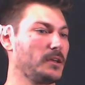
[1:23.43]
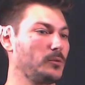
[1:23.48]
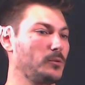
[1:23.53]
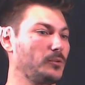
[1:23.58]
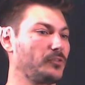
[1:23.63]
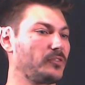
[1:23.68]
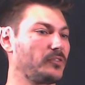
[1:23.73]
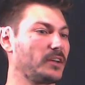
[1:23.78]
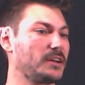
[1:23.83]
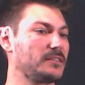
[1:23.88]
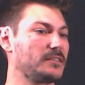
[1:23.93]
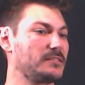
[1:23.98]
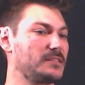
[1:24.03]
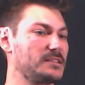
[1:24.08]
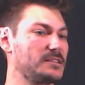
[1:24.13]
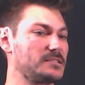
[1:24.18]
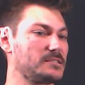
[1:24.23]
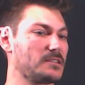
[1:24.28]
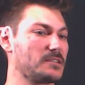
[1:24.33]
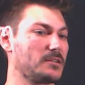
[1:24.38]
we'll say
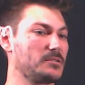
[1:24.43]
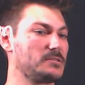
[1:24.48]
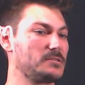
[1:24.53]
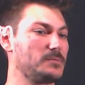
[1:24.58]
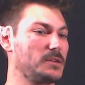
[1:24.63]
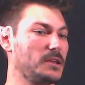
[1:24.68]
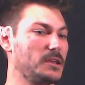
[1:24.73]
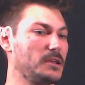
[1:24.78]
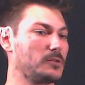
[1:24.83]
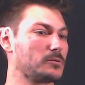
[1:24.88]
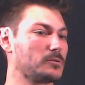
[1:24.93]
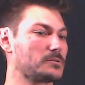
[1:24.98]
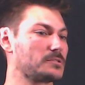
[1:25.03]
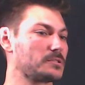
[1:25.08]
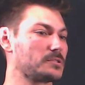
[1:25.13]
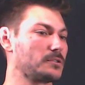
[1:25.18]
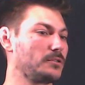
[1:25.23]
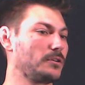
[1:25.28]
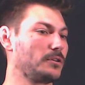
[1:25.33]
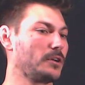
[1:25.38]
this is going to be equal
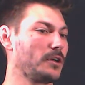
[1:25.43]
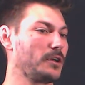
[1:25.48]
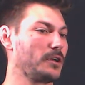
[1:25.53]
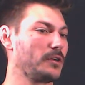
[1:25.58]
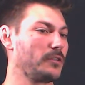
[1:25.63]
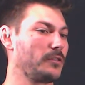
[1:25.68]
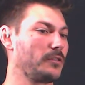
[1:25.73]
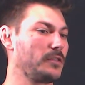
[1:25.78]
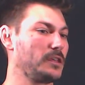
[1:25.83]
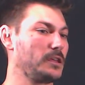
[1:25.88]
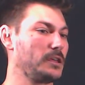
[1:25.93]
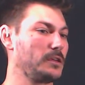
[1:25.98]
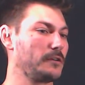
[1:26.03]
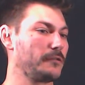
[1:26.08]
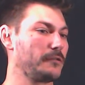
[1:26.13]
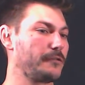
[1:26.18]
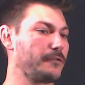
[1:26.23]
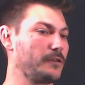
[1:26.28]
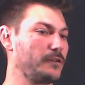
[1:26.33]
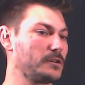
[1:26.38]
to the
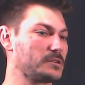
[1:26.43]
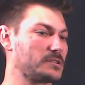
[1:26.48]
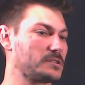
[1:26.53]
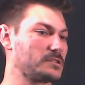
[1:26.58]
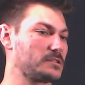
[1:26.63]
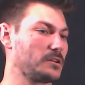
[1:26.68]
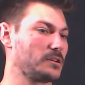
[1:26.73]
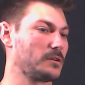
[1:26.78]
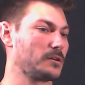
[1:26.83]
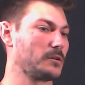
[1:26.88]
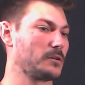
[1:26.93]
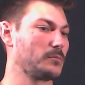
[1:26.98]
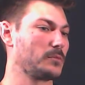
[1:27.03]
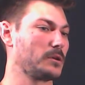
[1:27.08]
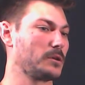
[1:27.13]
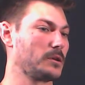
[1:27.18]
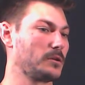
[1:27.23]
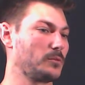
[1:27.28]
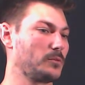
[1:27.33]
first term,